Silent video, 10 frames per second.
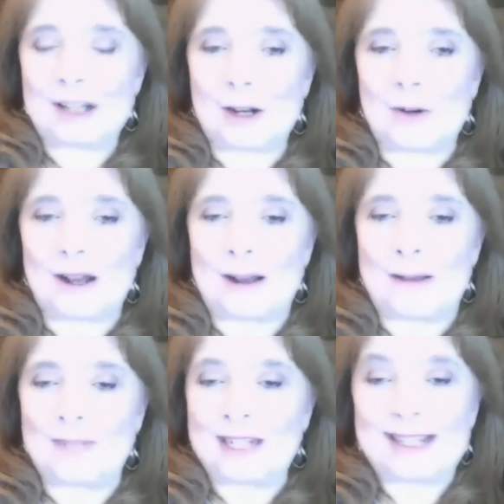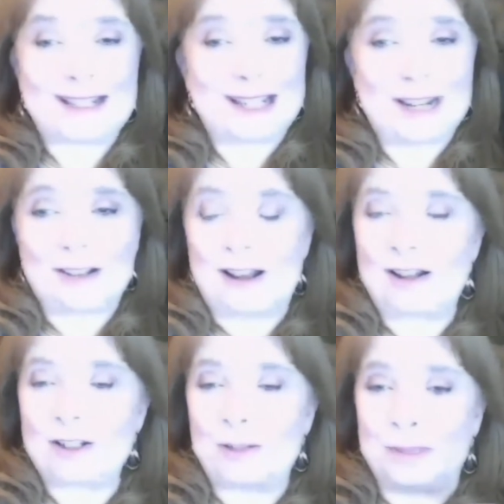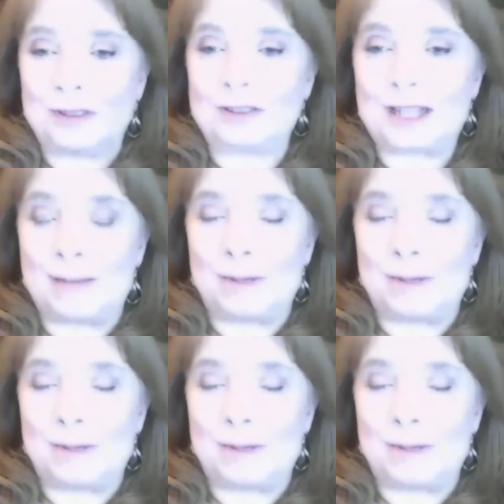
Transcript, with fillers: So it doesn't take long to build